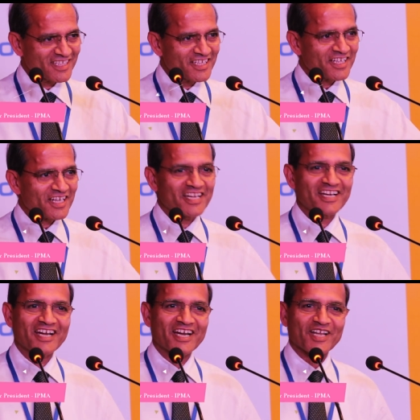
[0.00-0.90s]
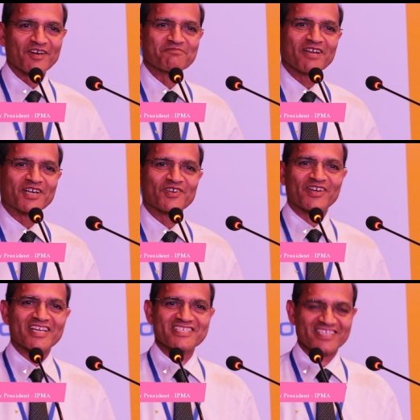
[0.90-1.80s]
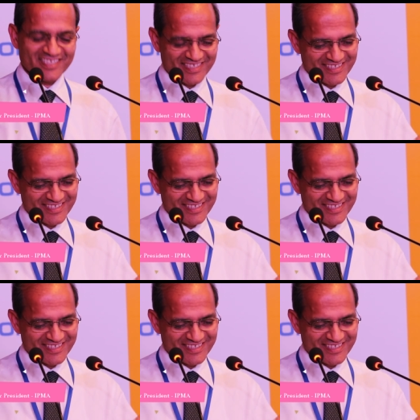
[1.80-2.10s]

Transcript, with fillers: at our plant location.